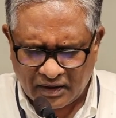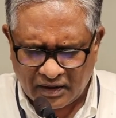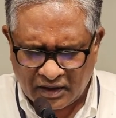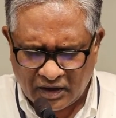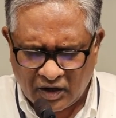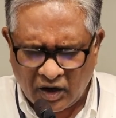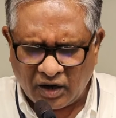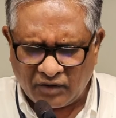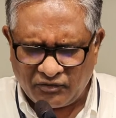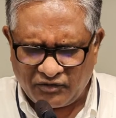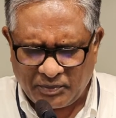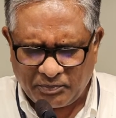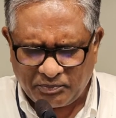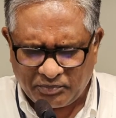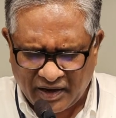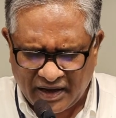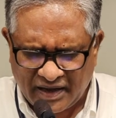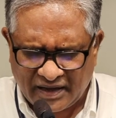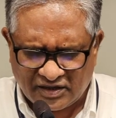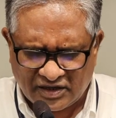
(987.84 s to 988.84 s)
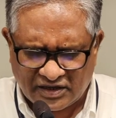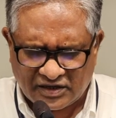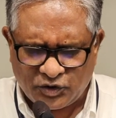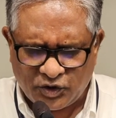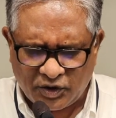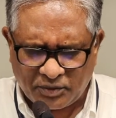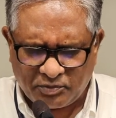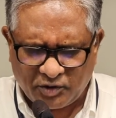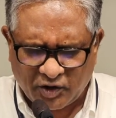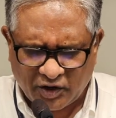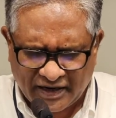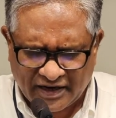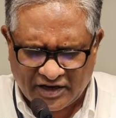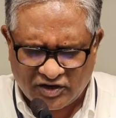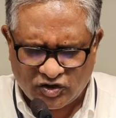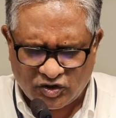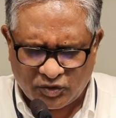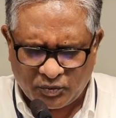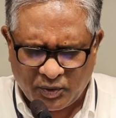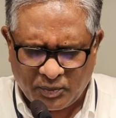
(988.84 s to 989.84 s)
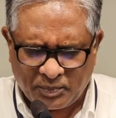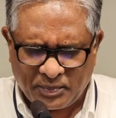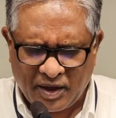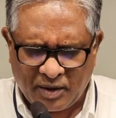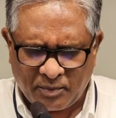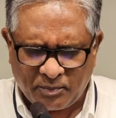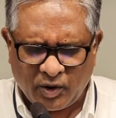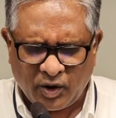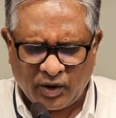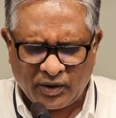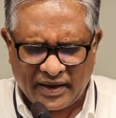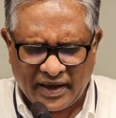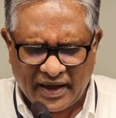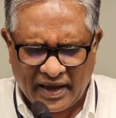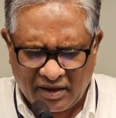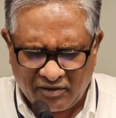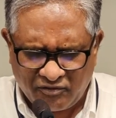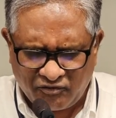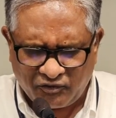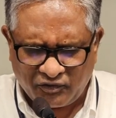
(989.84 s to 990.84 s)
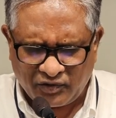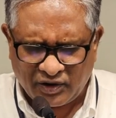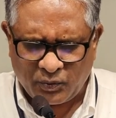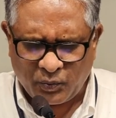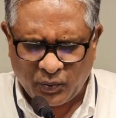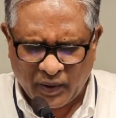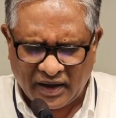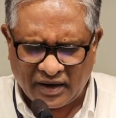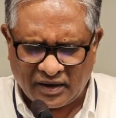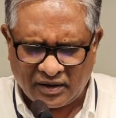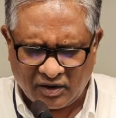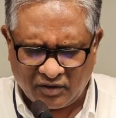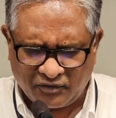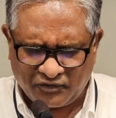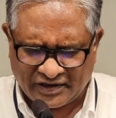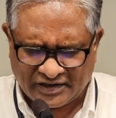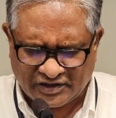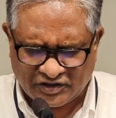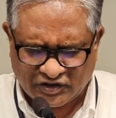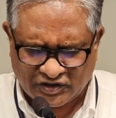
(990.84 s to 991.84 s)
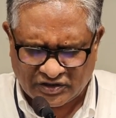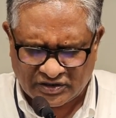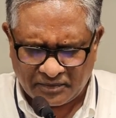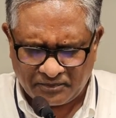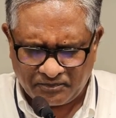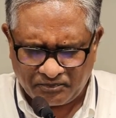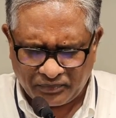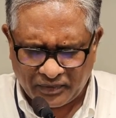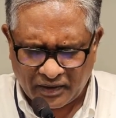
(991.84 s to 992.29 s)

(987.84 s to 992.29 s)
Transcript: God, we pray that your protection would be upon every one of us,